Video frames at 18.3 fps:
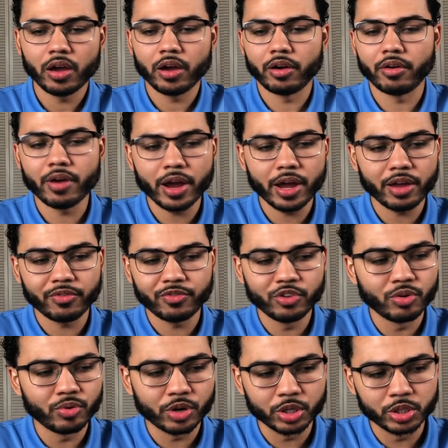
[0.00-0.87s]
All right, if
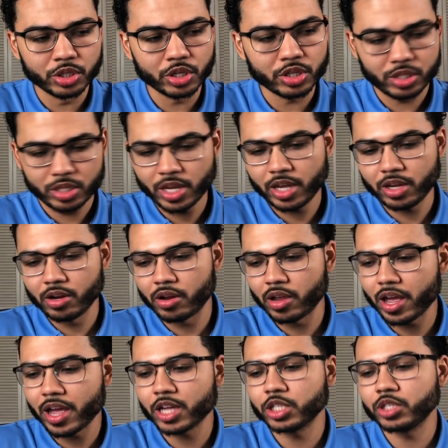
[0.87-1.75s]
you were to just take your
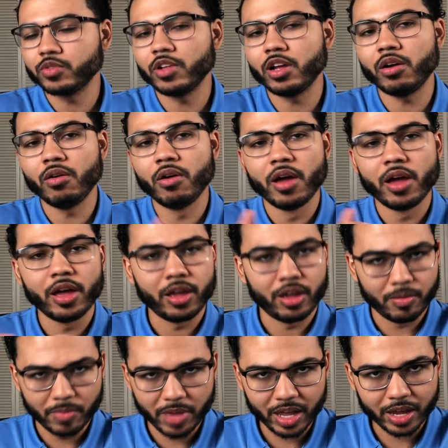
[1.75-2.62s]
cash flow
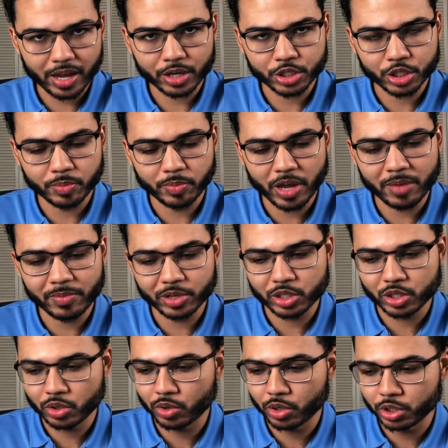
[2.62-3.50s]
and make extra
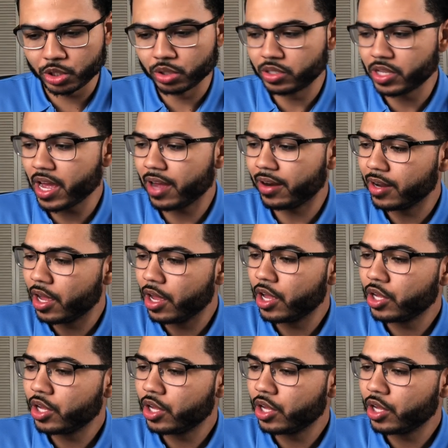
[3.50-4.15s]
payments towards your debt,